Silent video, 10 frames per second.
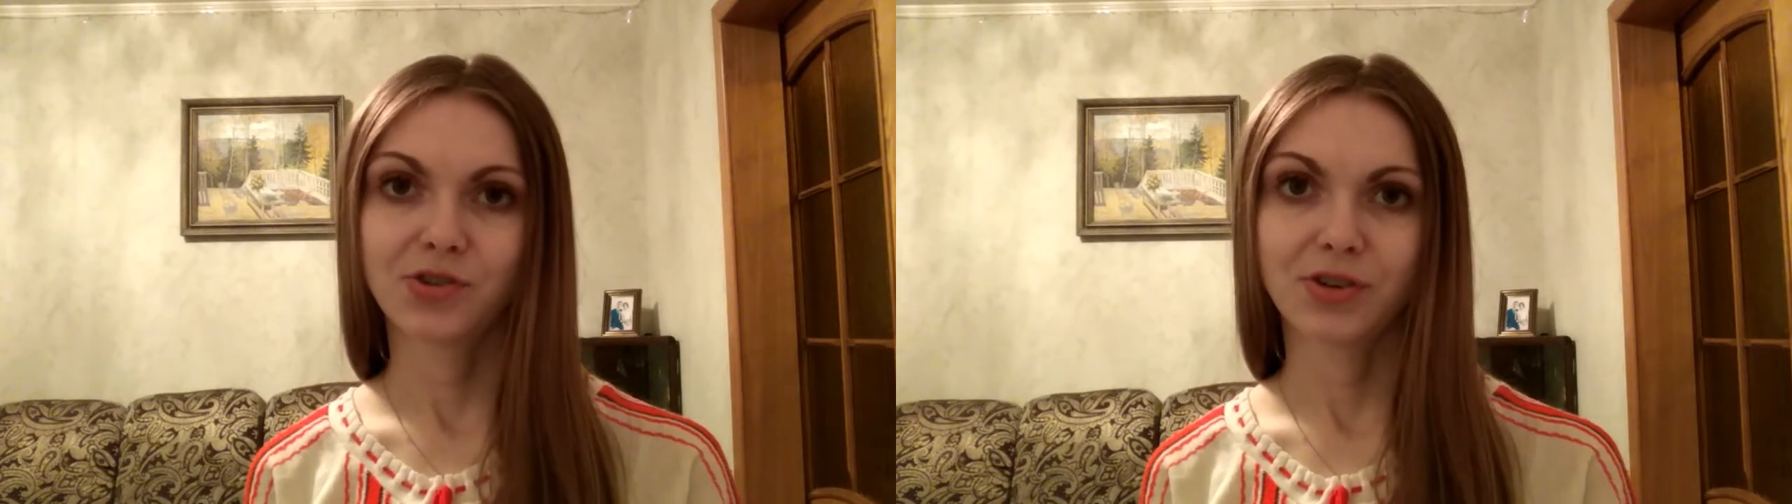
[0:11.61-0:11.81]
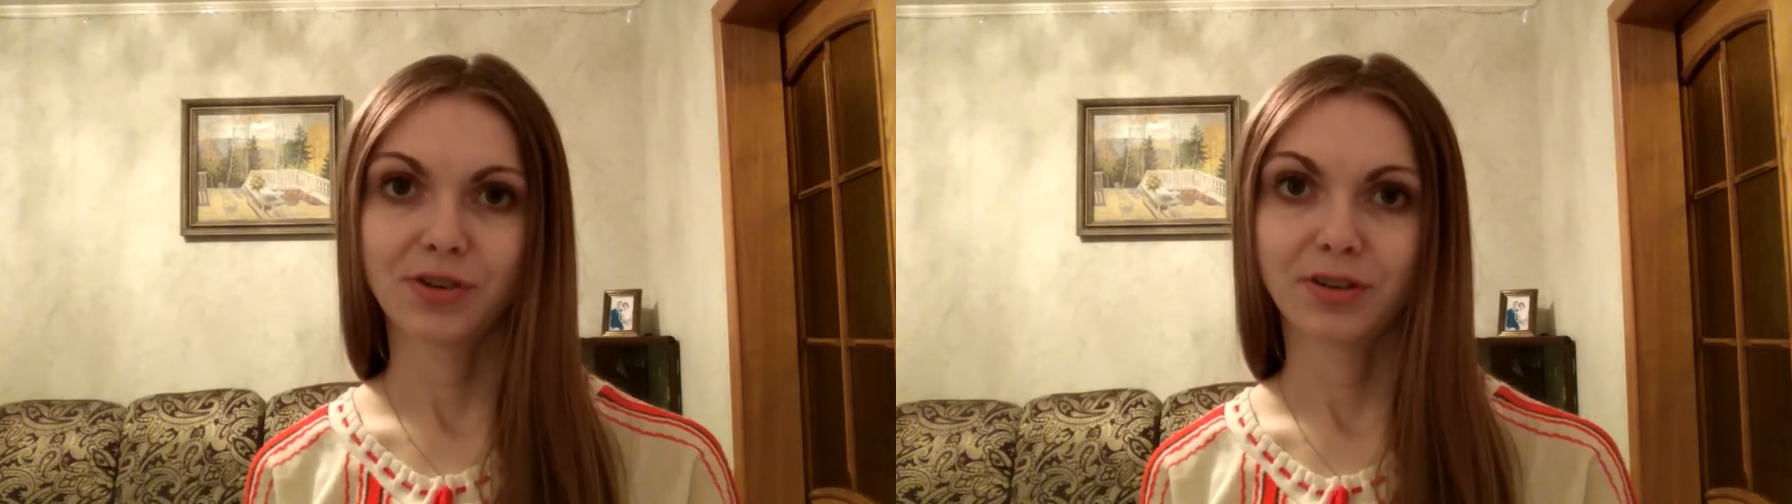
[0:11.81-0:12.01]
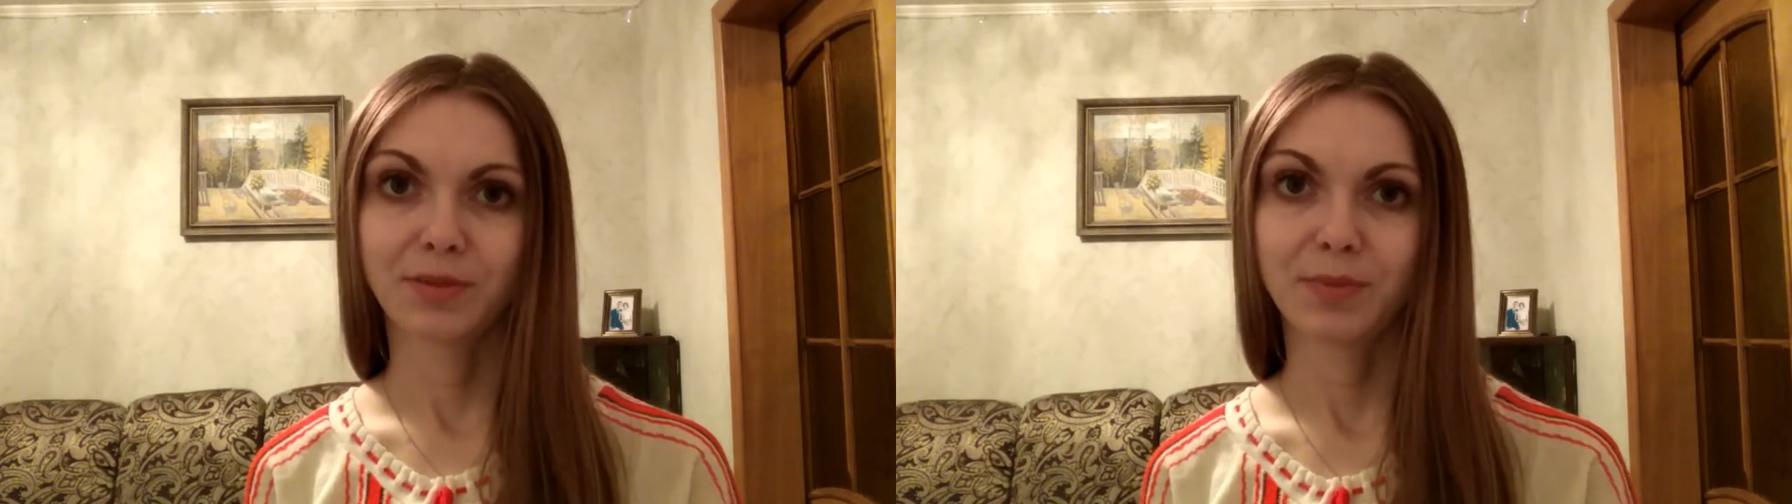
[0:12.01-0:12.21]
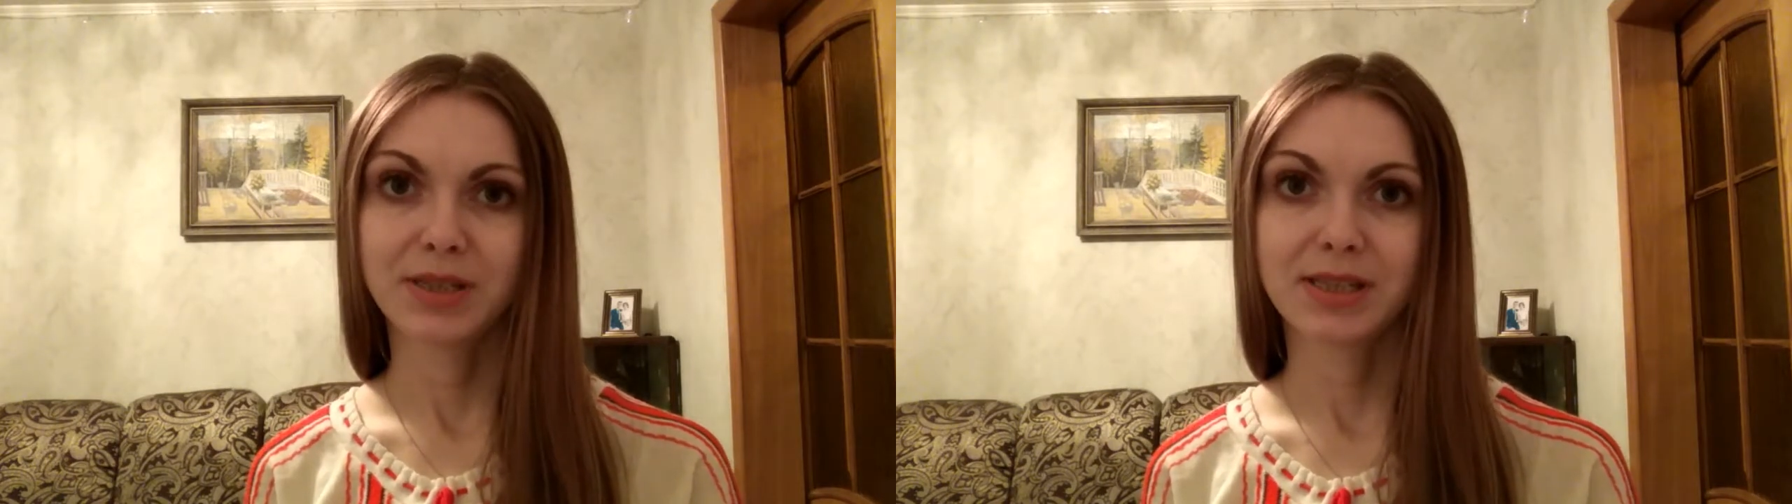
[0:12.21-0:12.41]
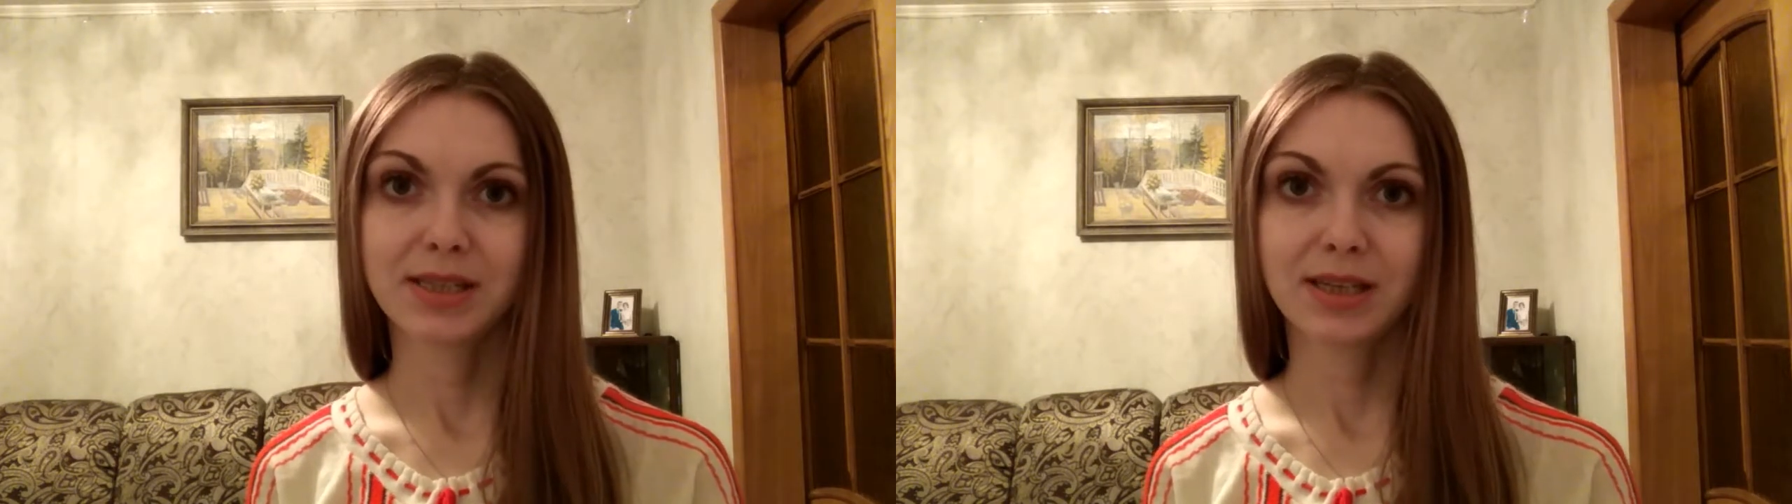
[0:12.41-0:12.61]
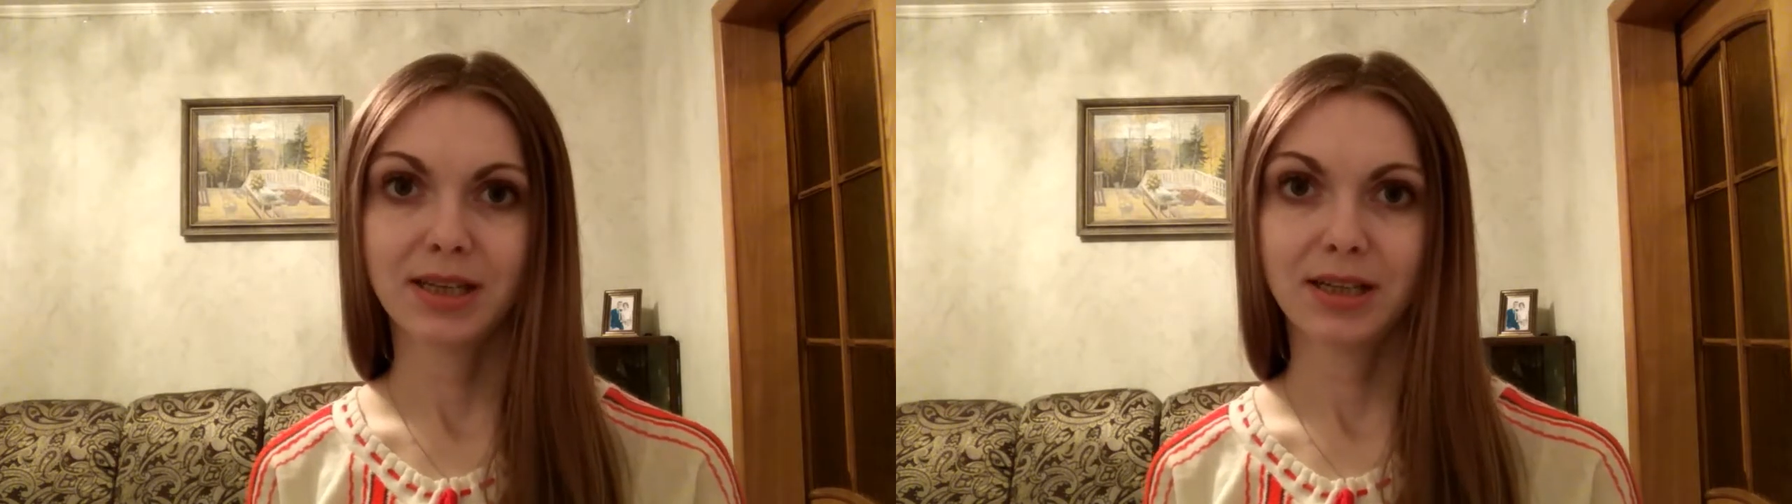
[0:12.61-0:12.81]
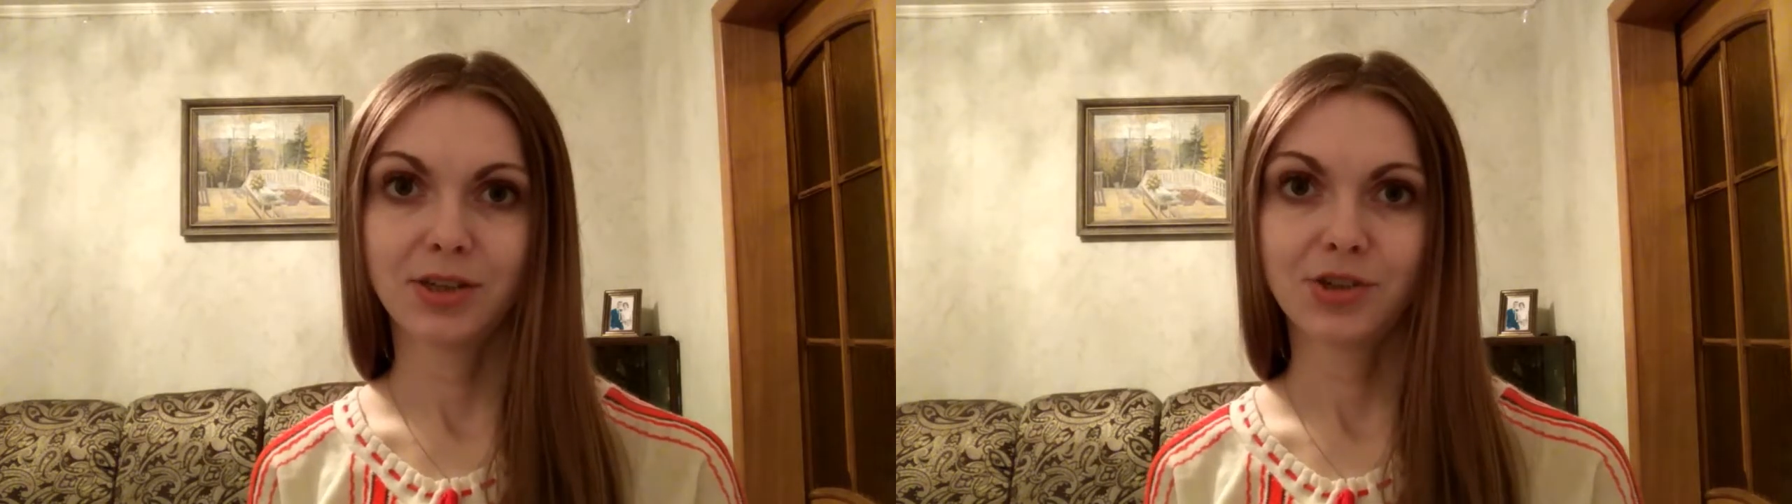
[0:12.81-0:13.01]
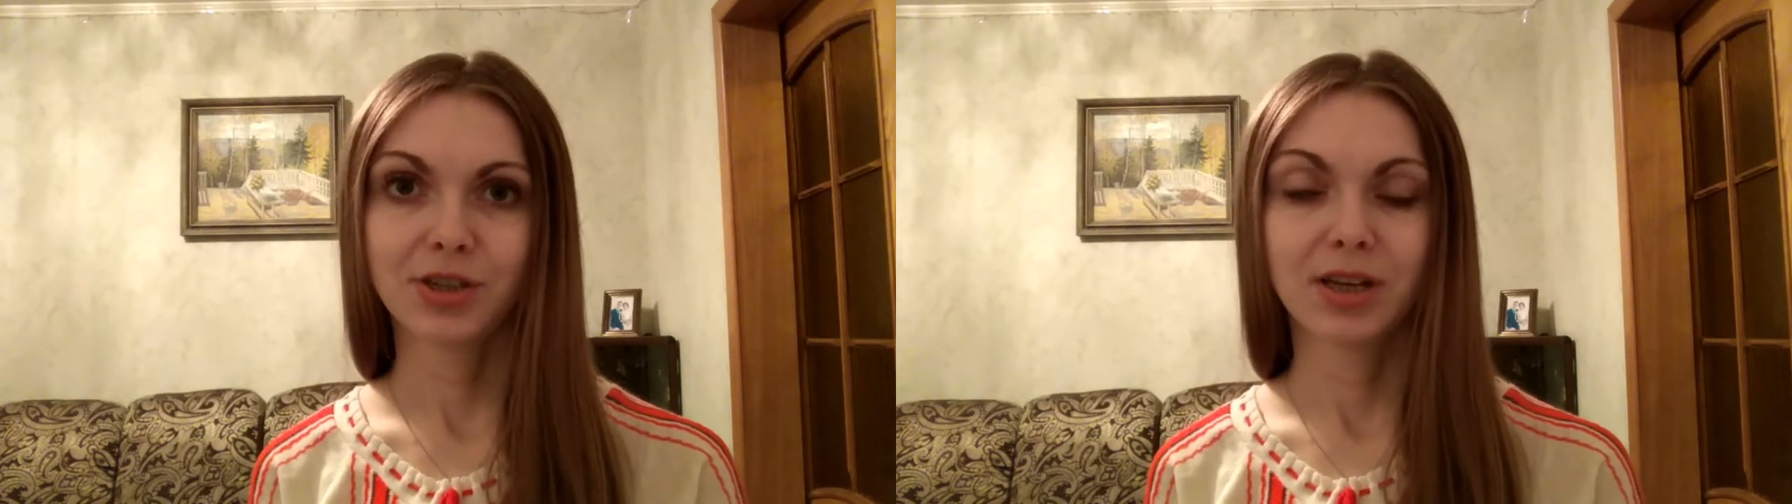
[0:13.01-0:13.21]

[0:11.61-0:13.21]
general and business English,